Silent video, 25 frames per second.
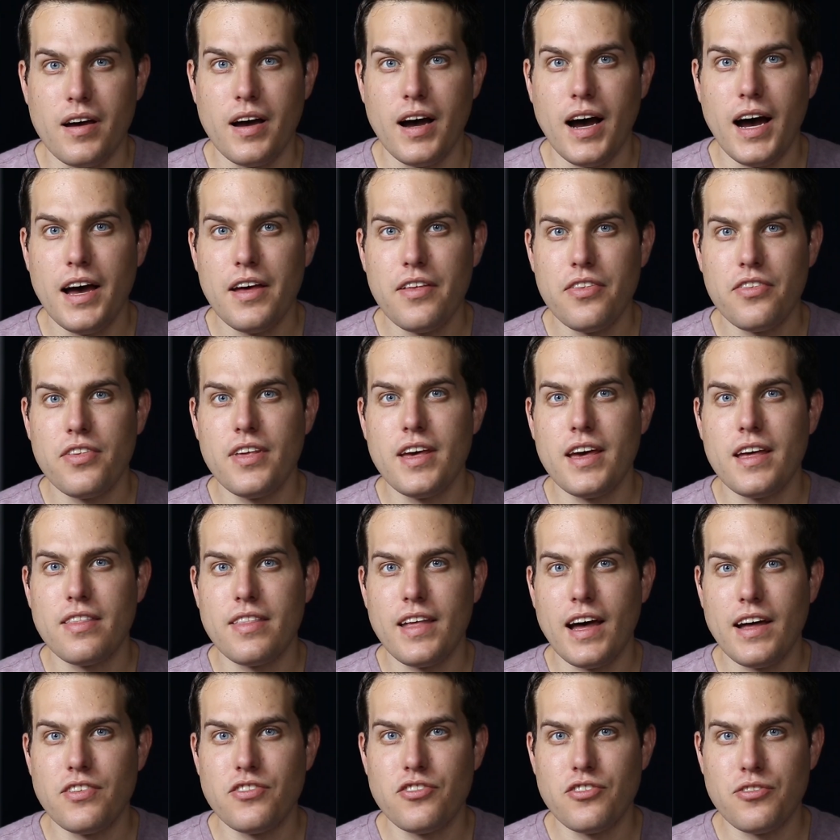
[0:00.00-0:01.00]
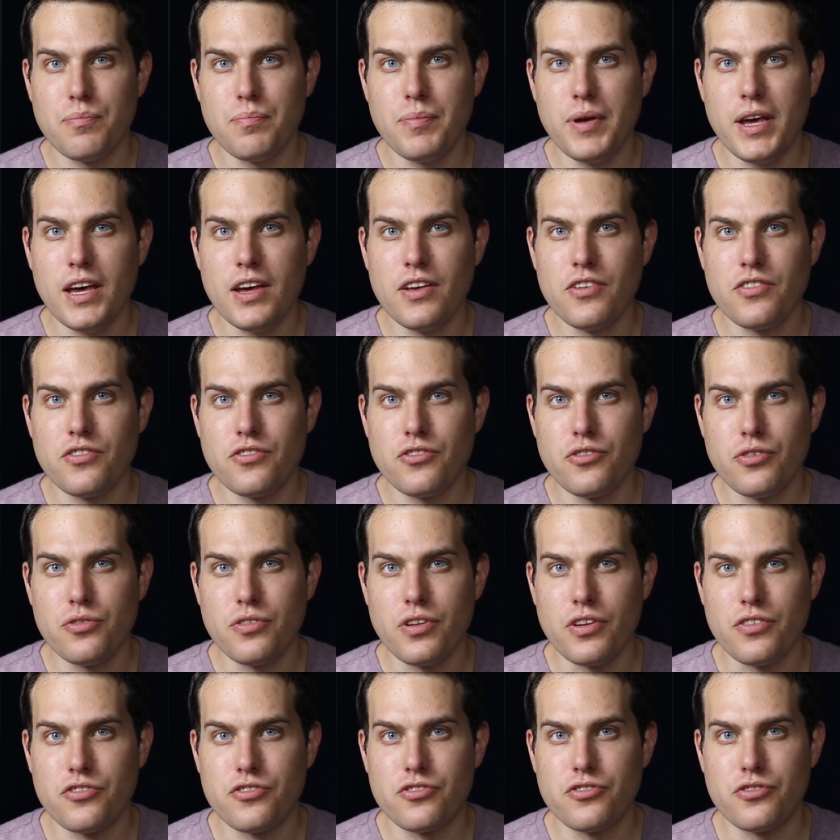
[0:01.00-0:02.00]
I think that speaks to
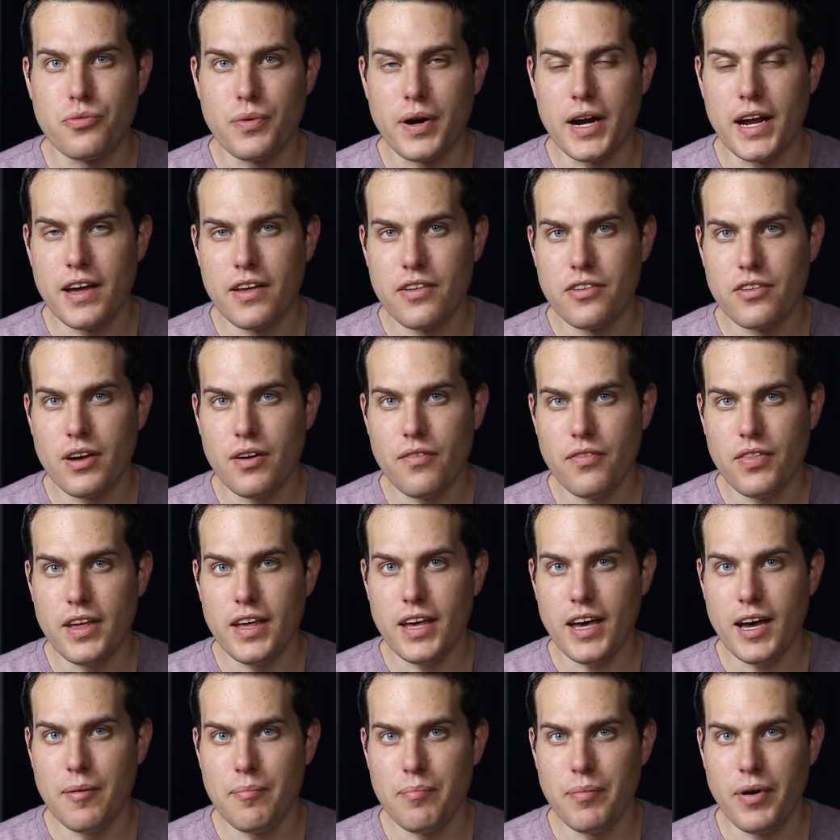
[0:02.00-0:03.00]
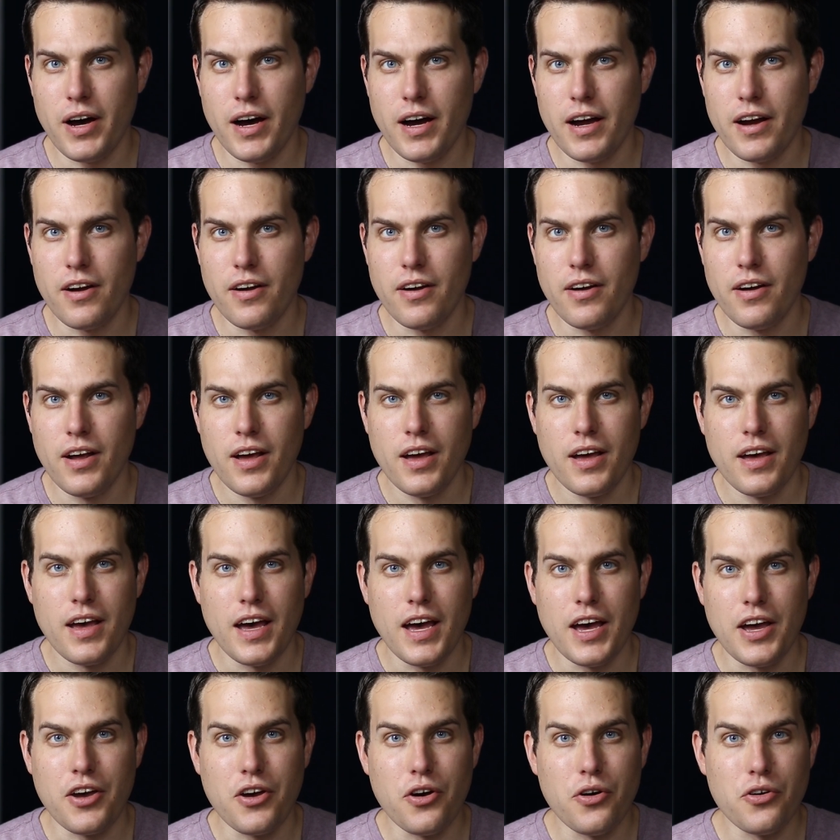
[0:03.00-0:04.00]
the strength of the empire
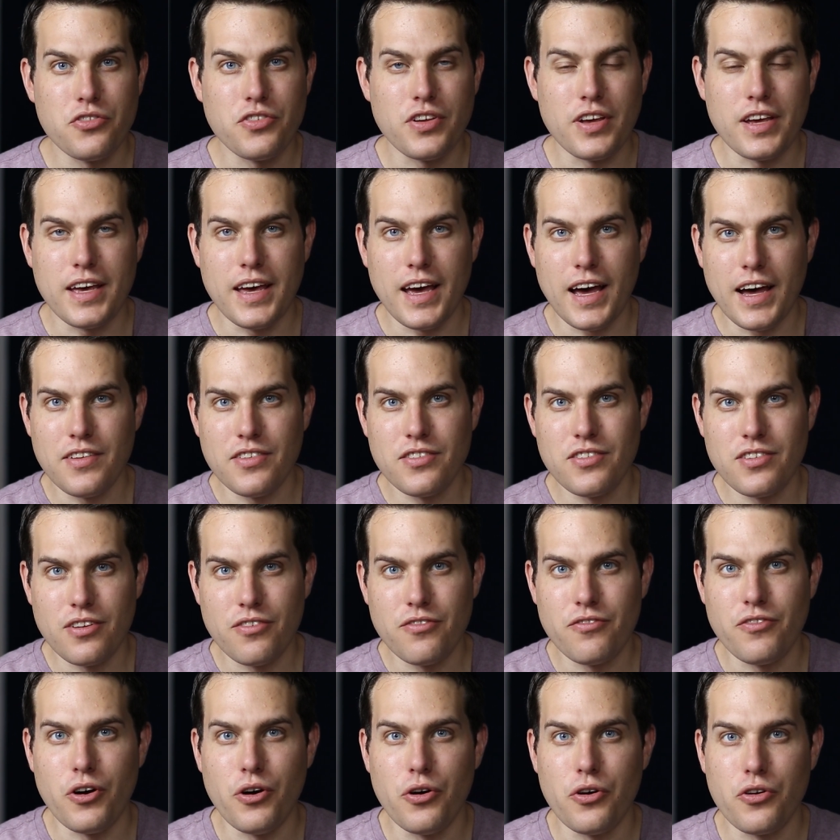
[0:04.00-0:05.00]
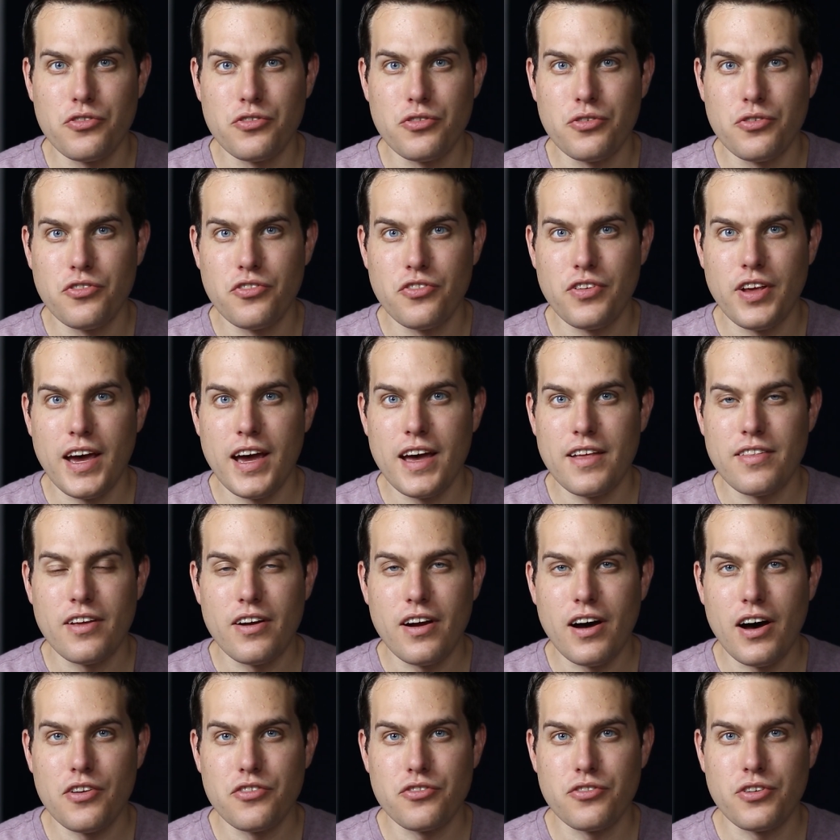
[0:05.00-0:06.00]
and goes against the folks who say that
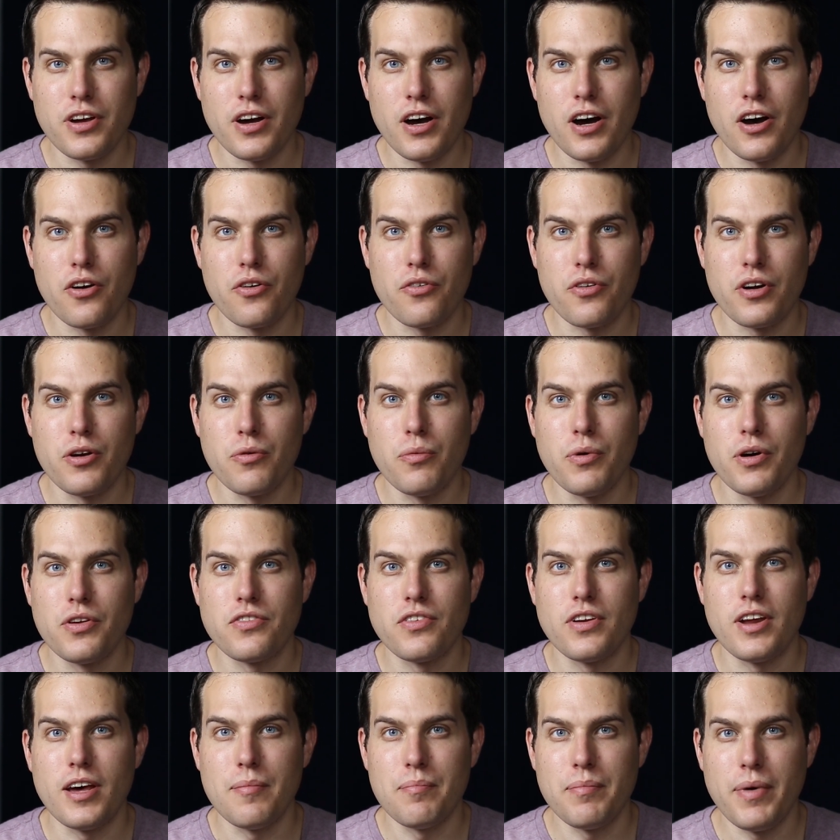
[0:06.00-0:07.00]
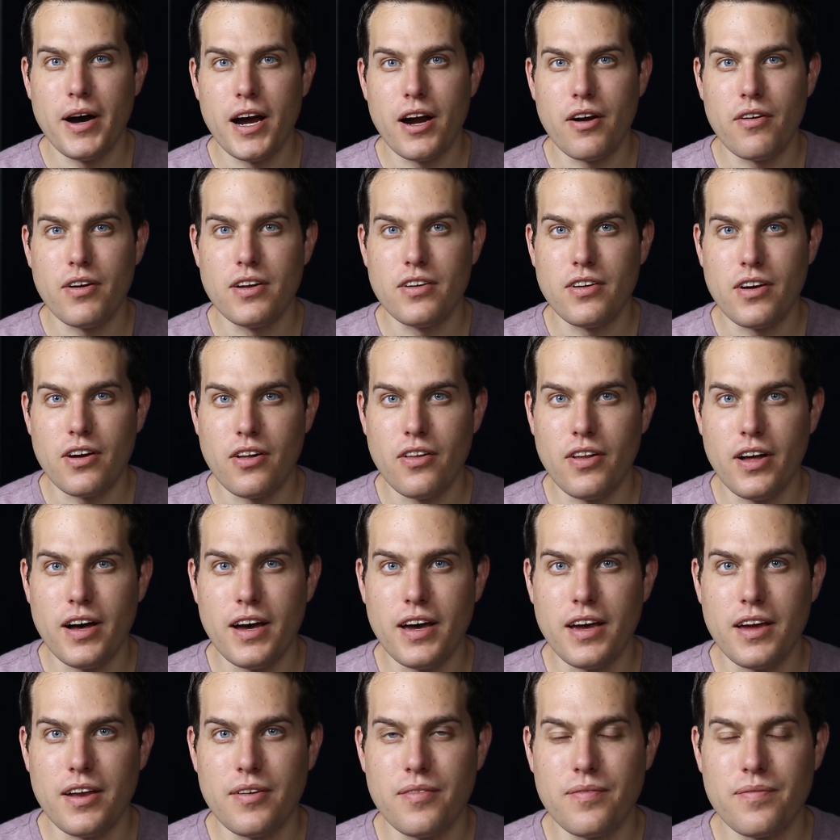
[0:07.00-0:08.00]
Austria-Hungary was an empire in
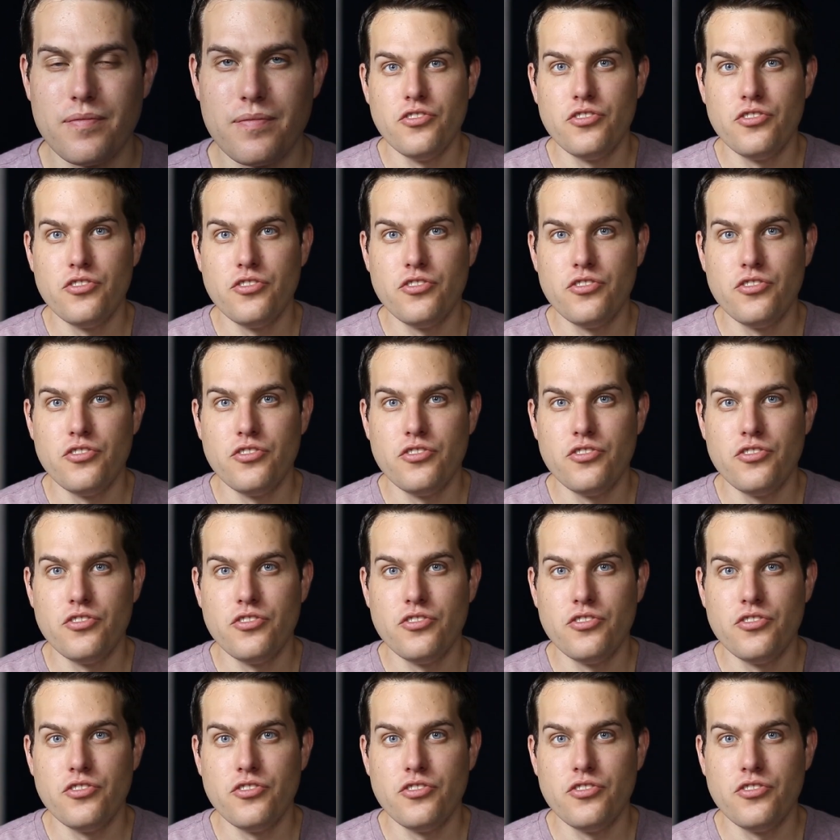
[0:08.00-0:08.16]
decline.